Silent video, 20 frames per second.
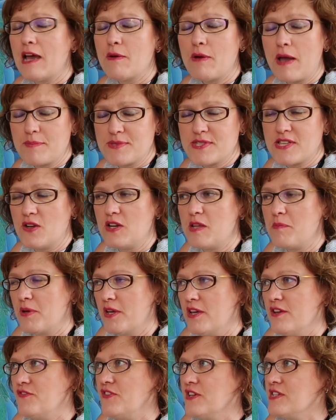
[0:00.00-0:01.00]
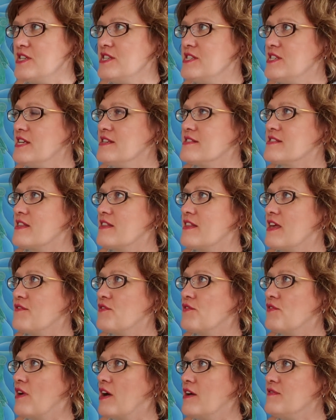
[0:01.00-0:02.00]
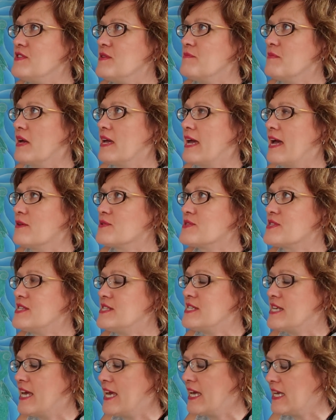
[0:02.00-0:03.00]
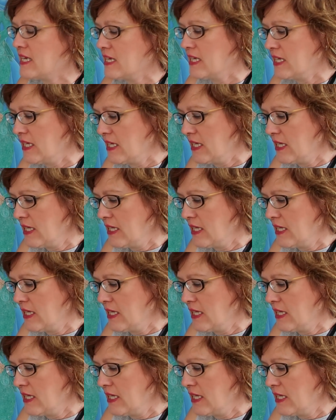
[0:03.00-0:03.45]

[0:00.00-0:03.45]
and how absolutely perfect it is that they've arrived in my house today.